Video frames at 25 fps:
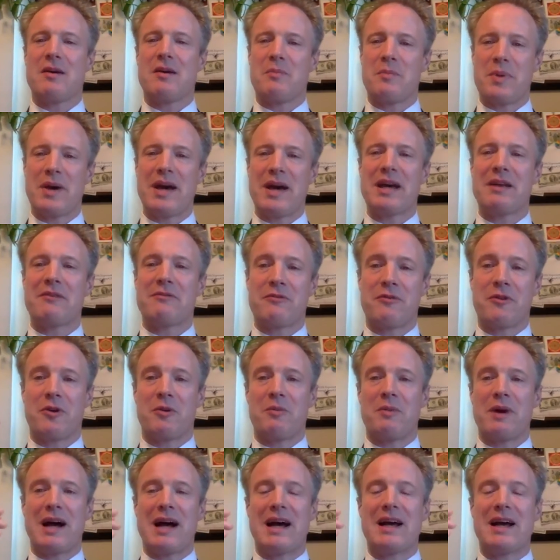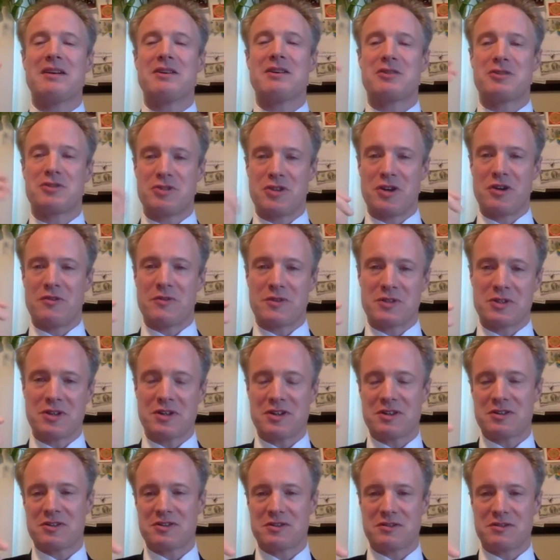paid for my
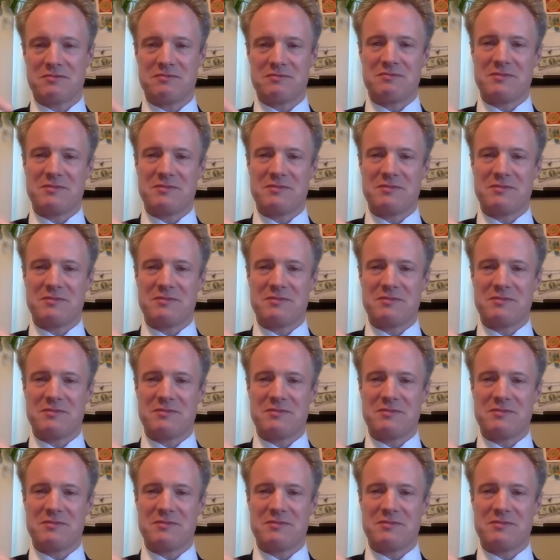services,